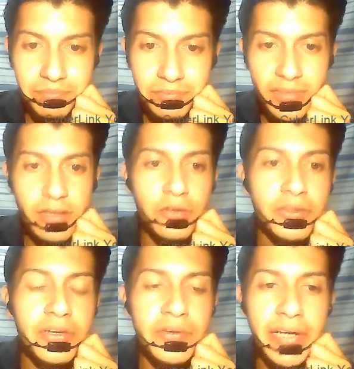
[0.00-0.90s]
On the
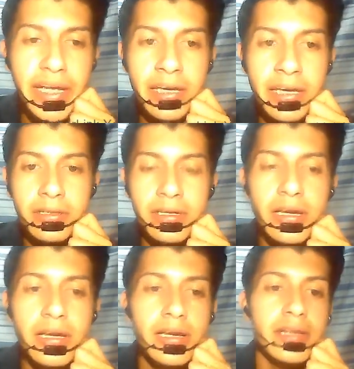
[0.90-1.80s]
other hand,
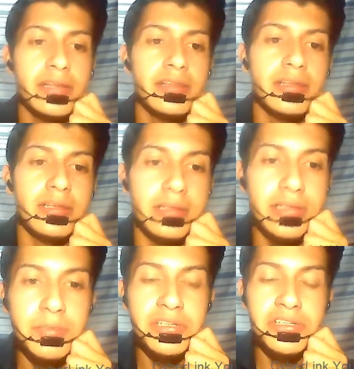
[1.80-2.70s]
the
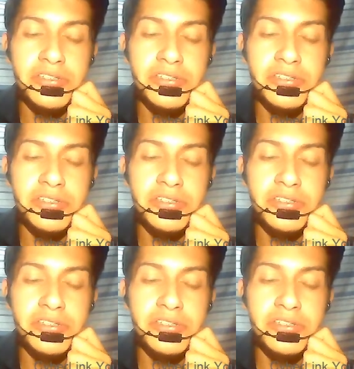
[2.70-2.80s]
Ministry